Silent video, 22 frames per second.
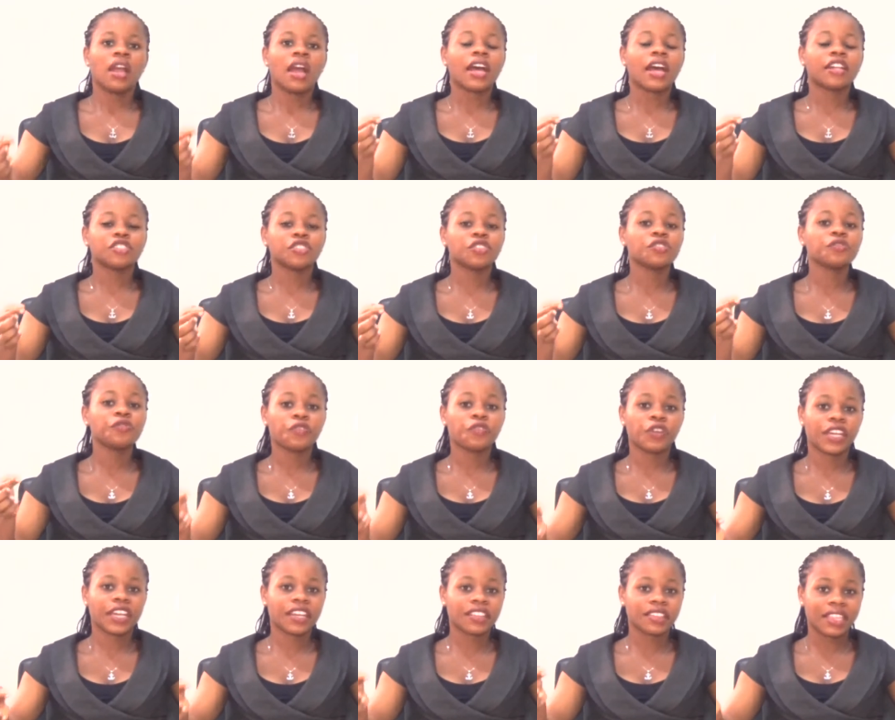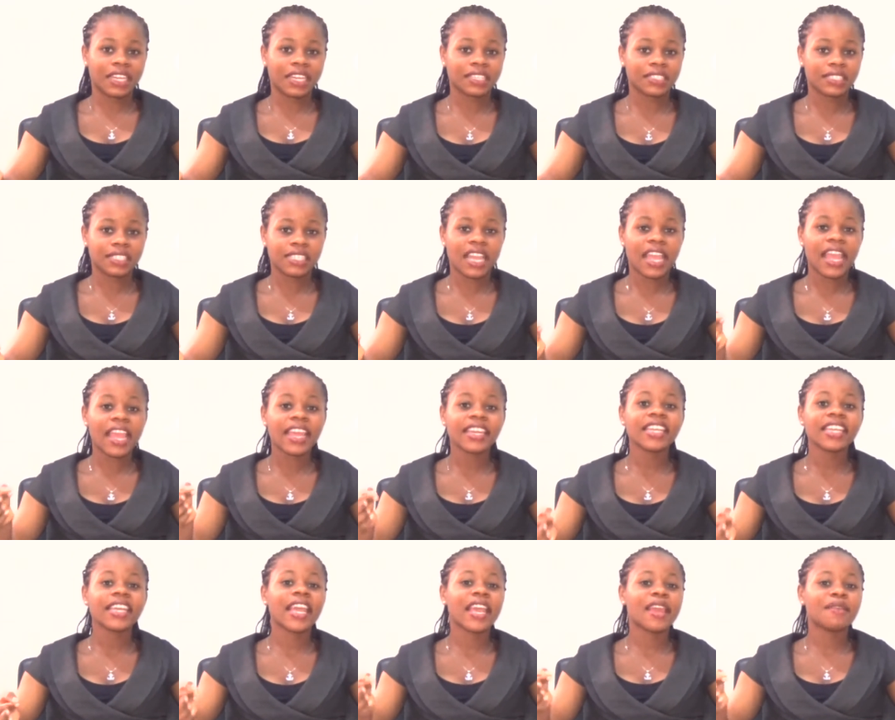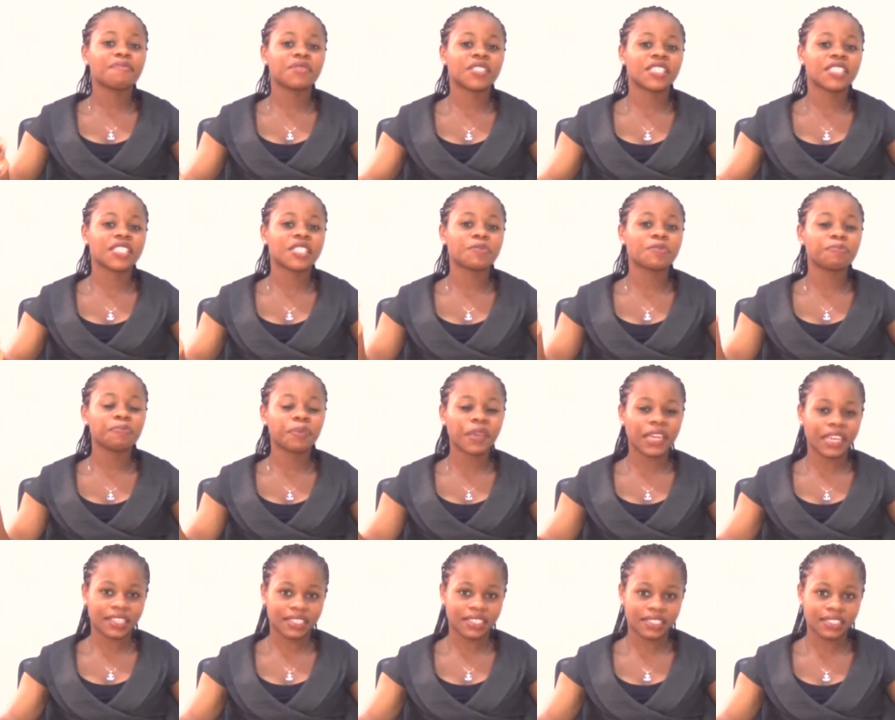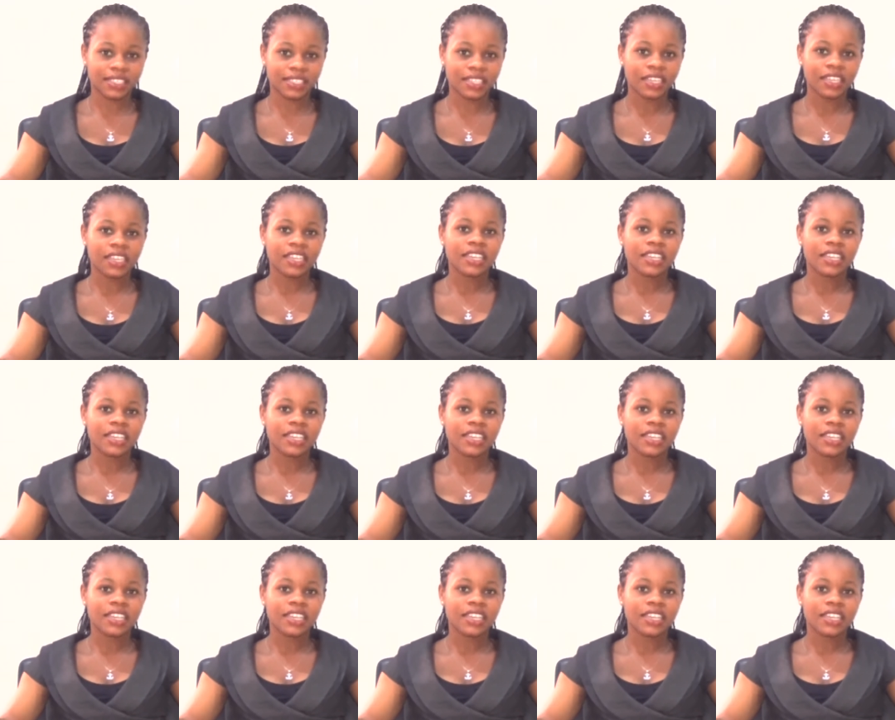And don't forget that any empty space